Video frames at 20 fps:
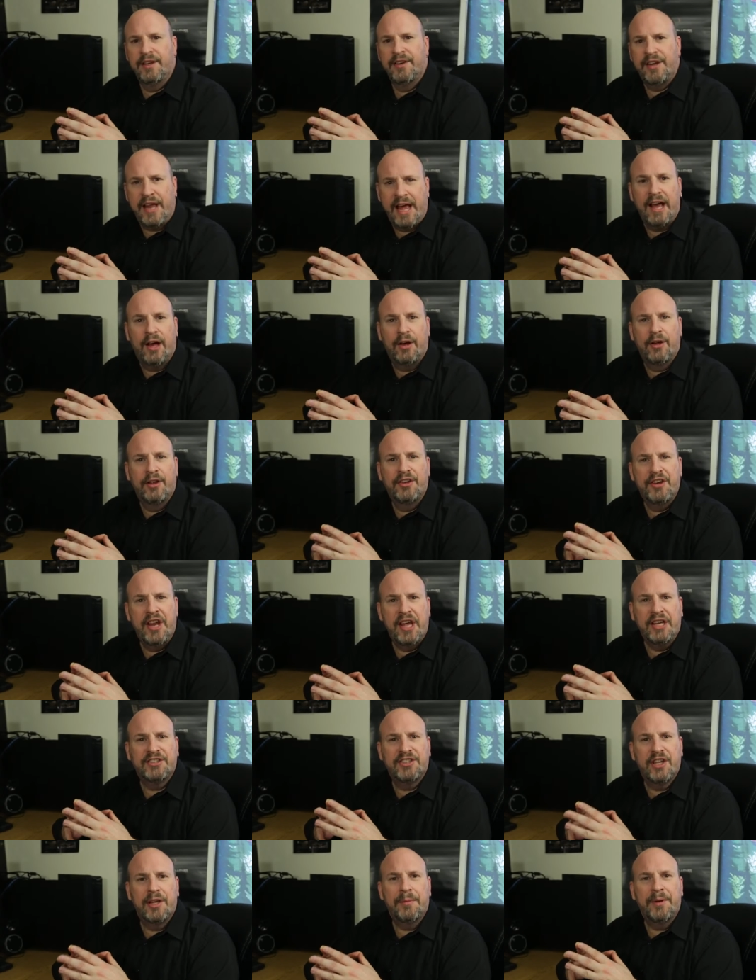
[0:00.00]
Now,
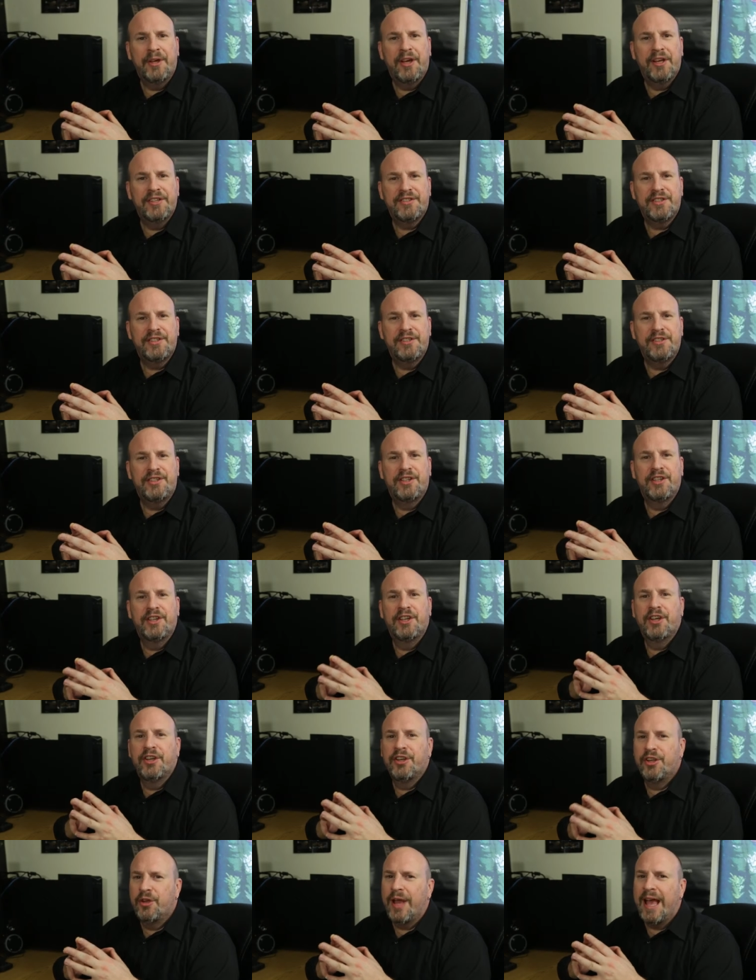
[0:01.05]
next up, cousins.
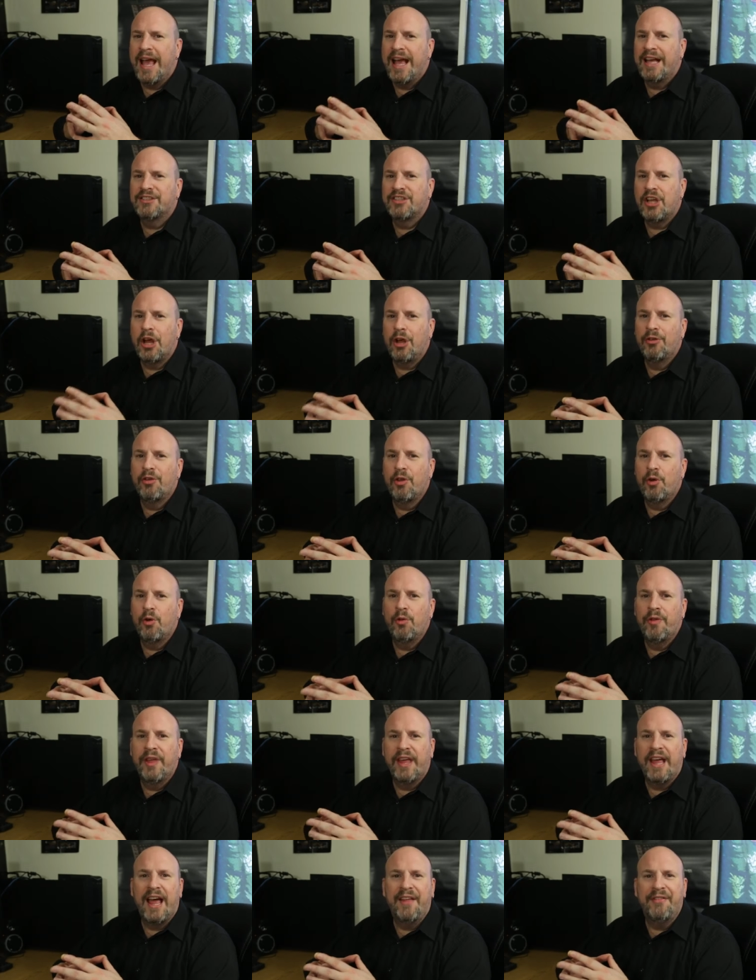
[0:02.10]
You guys all know
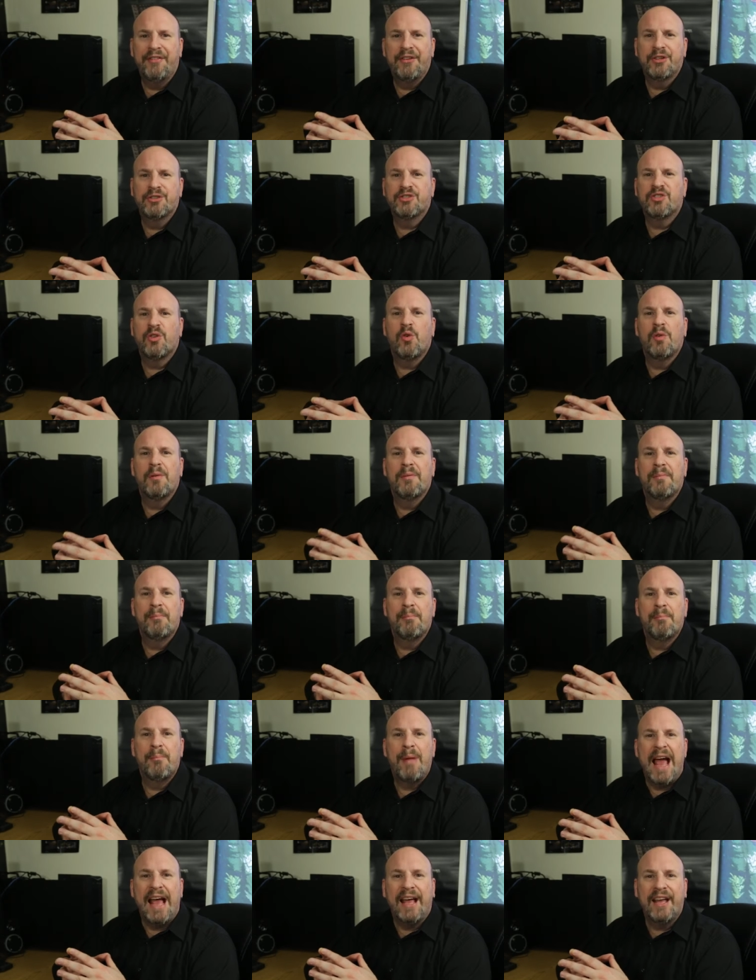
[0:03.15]
they got those old
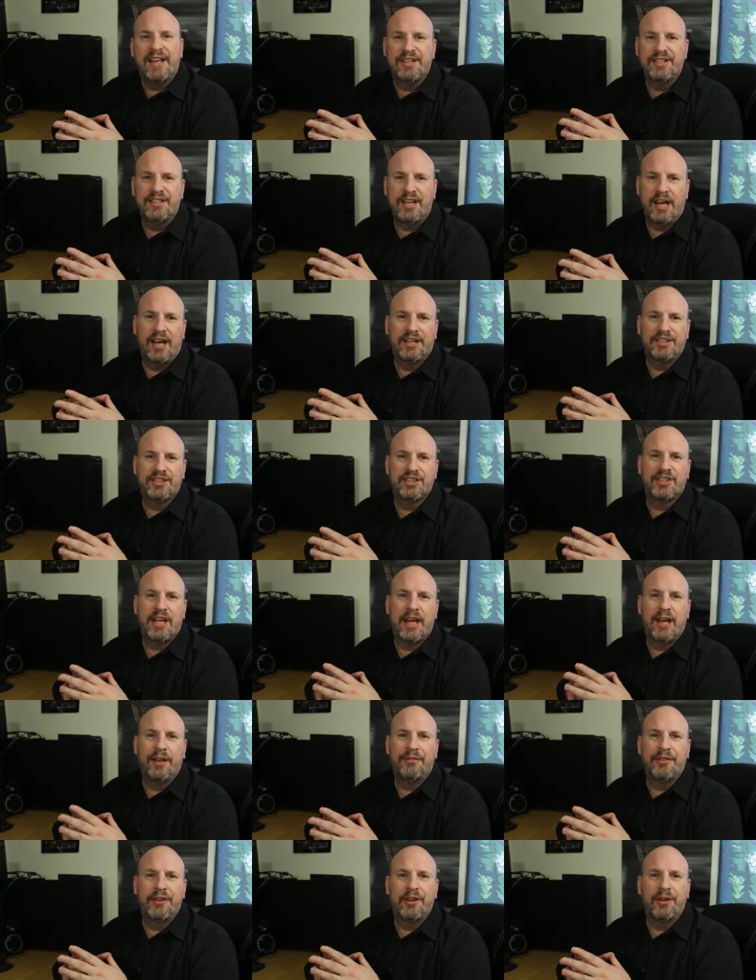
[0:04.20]
Macintoshes
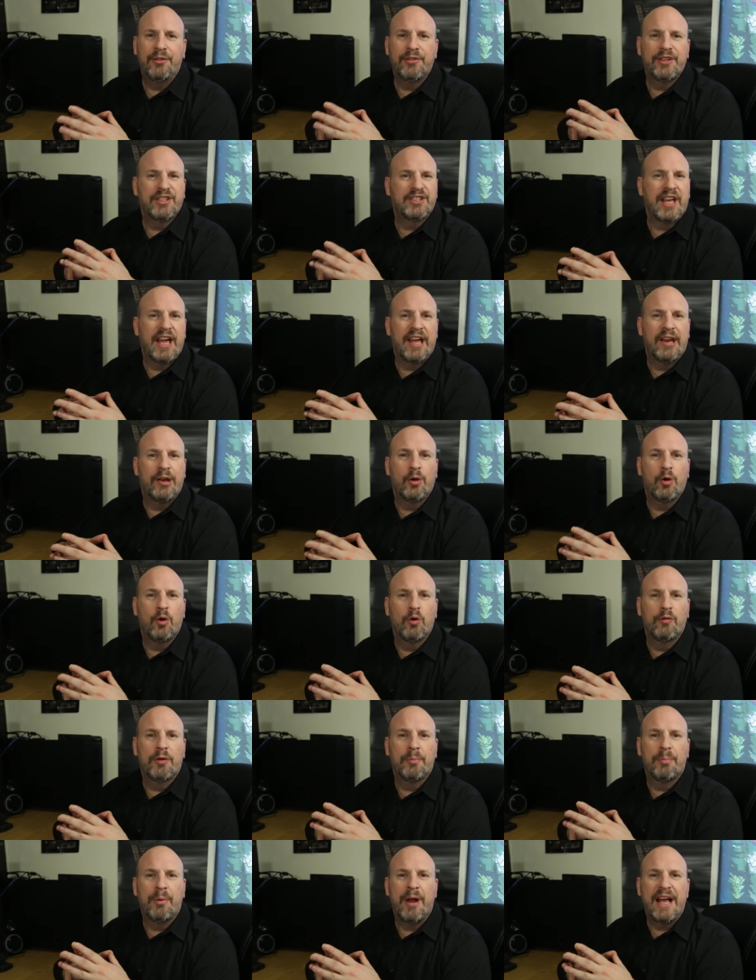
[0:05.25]
out there, these kind of
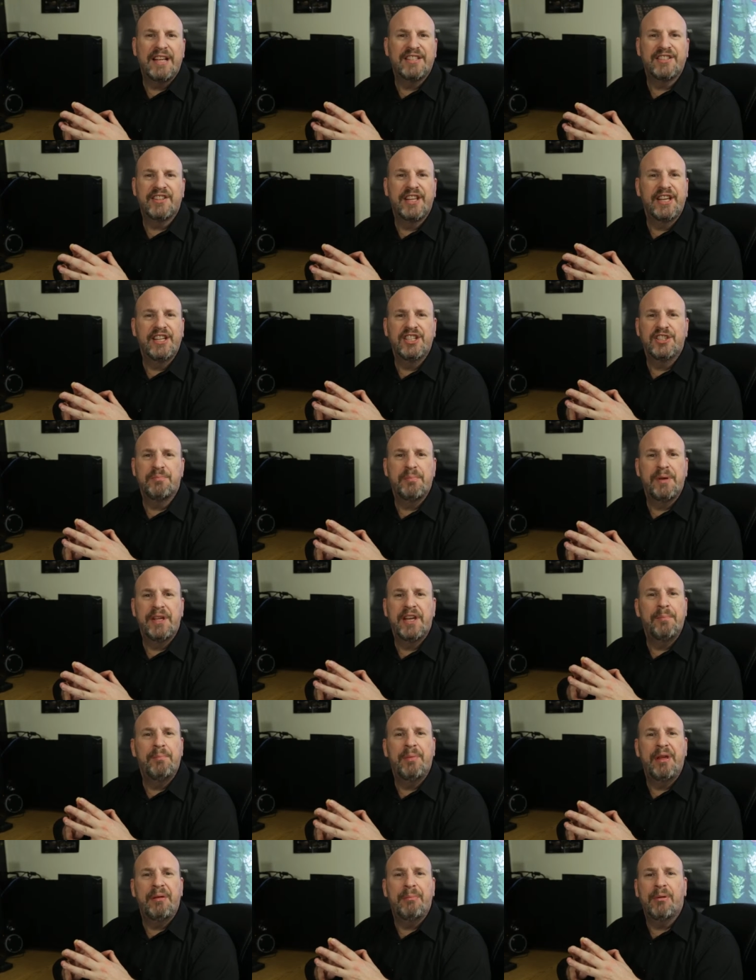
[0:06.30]
overpriced things.
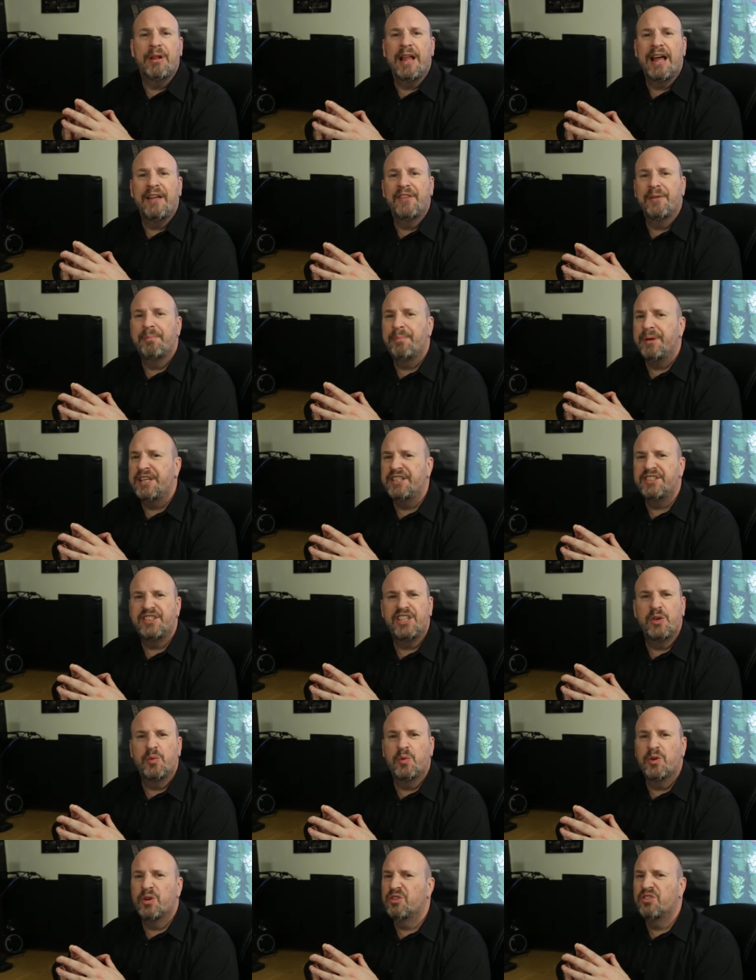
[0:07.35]
Many people out in the
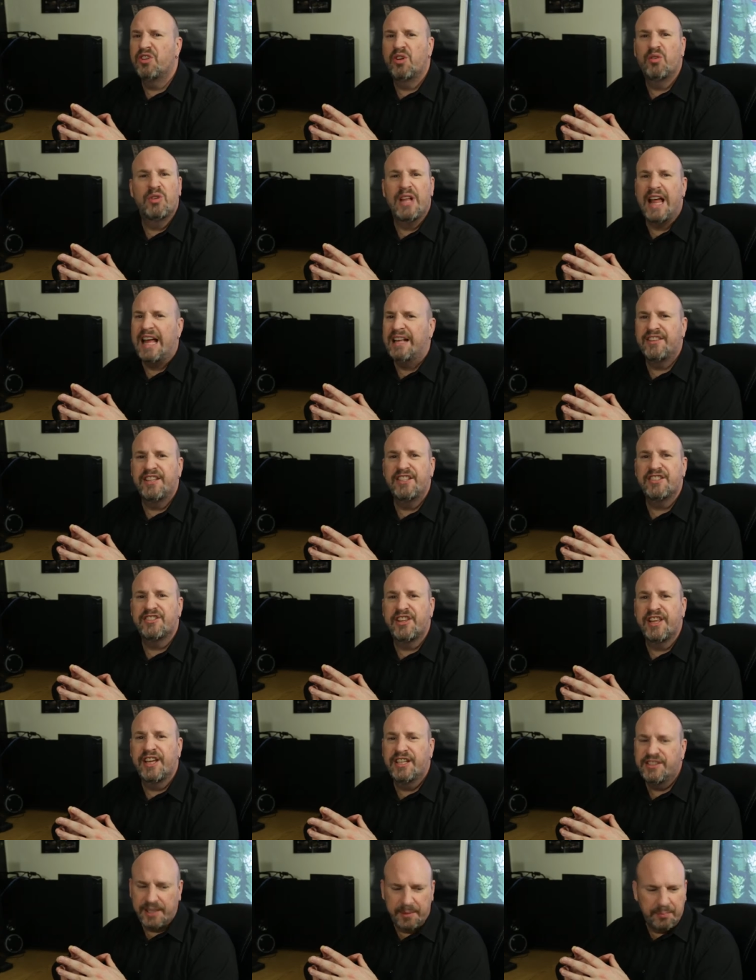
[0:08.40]
PC world don't like these
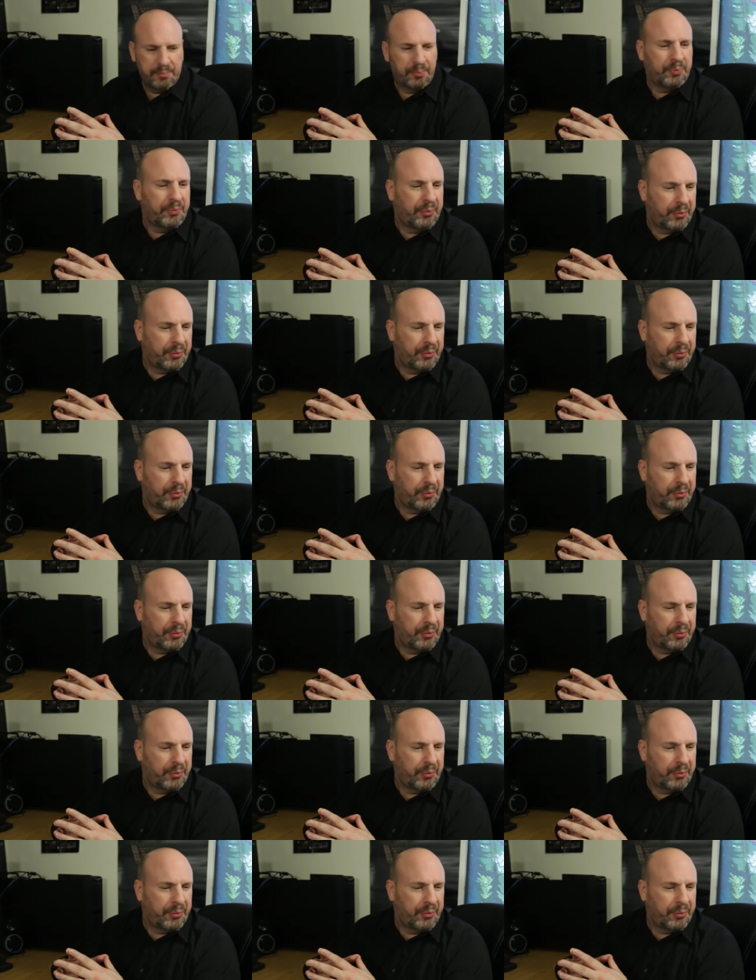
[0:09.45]
things. They